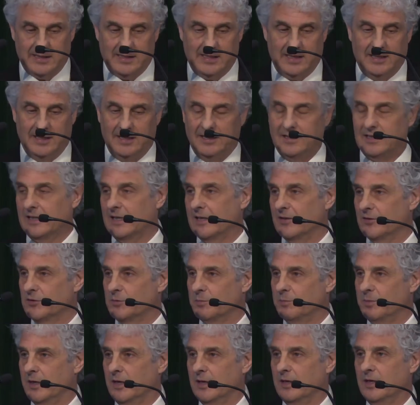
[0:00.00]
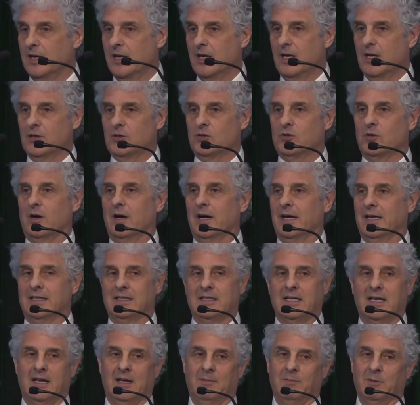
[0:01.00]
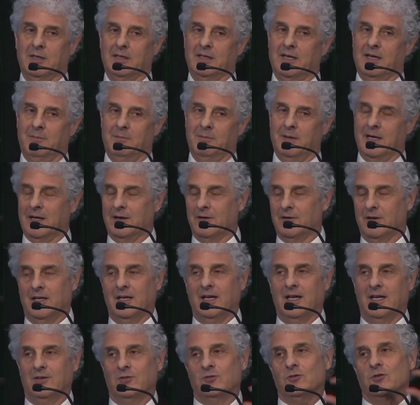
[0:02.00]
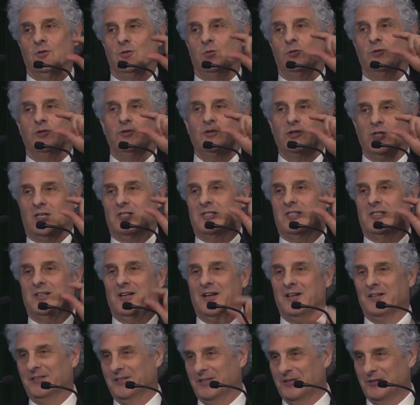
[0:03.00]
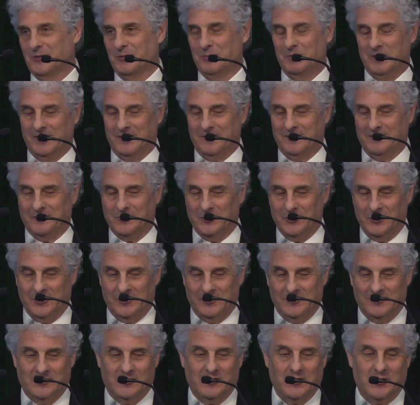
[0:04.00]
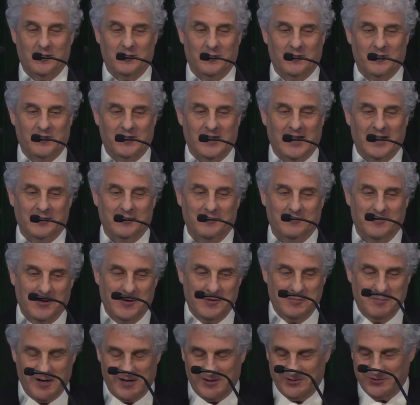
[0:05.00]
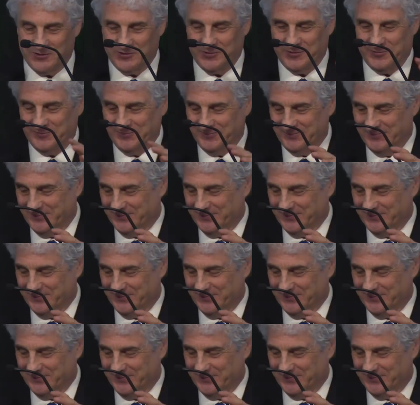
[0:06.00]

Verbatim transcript: that's anything else but trying to emulate Mary and do just a little bit of good. So thank you very much.